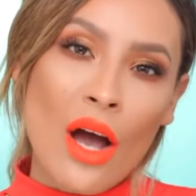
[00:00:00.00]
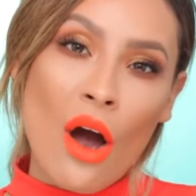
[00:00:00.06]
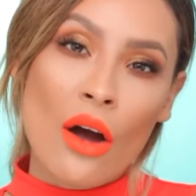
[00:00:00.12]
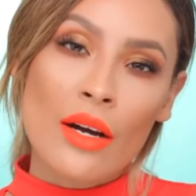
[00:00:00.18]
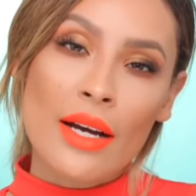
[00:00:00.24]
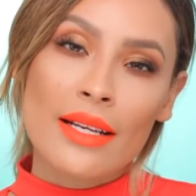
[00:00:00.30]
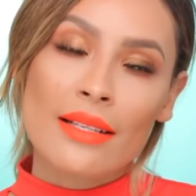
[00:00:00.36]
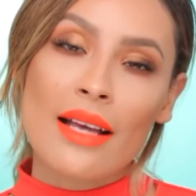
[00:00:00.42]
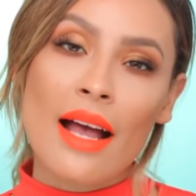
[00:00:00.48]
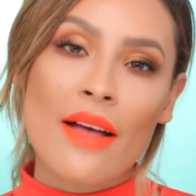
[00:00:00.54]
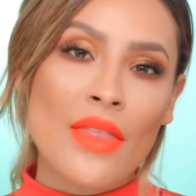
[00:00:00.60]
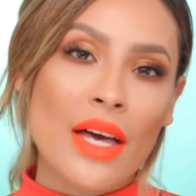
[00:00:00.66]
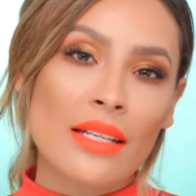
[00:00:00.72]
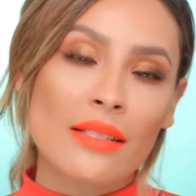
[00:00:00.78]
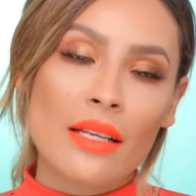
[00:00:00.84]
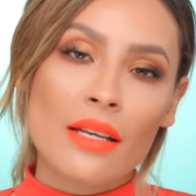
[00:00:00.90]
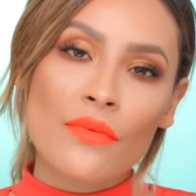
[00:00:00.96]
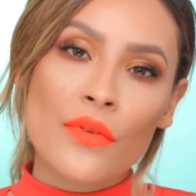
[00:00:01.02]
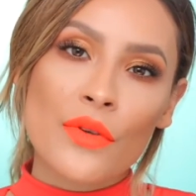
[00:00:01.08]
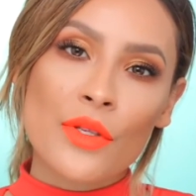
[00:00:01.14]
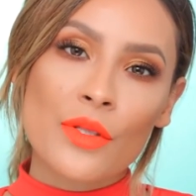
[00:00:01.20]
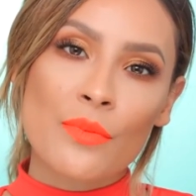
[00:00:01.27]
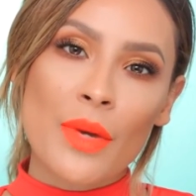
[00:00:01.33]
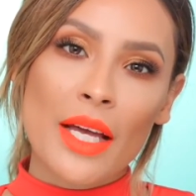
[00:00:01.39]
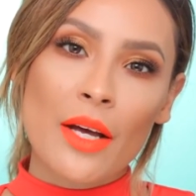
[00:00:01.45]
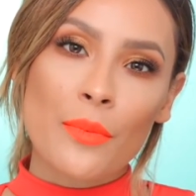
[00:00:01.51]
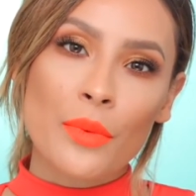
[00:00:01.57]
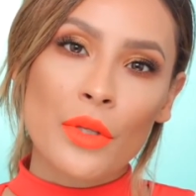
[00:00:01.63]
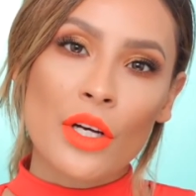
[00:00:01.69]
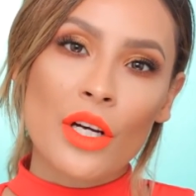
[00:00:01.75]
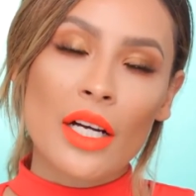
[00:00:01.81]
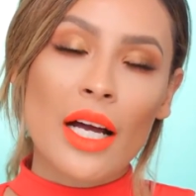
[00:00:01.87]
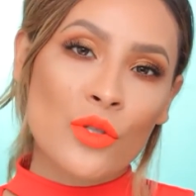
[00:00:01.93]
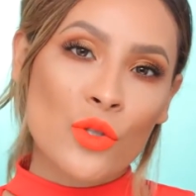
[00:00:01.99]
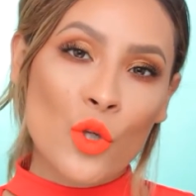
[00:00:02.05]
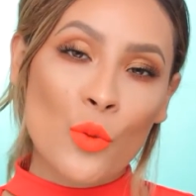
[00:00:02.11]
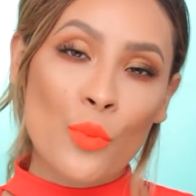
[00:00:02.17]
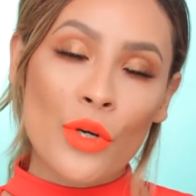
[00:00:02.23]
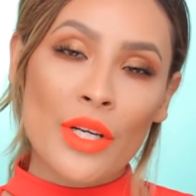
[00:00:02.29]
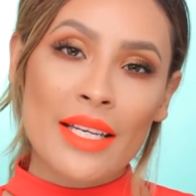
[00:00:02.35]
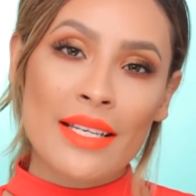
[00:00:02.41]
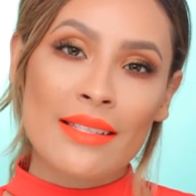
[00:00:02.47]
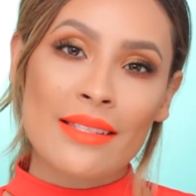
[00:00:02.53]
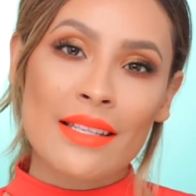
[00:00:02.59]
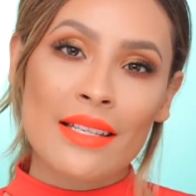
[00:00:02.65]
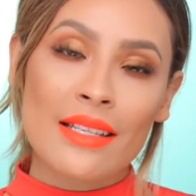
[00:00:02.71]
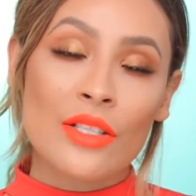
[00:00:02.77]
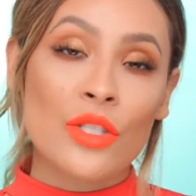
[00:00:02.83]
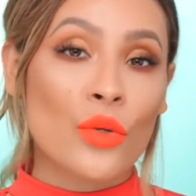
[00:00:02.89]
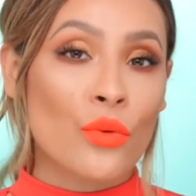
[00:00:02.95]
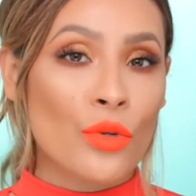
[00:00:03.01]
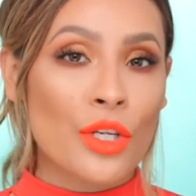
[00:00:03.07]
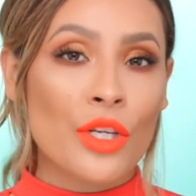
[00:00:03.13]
All right, and that is it for this makeup look. Super easy to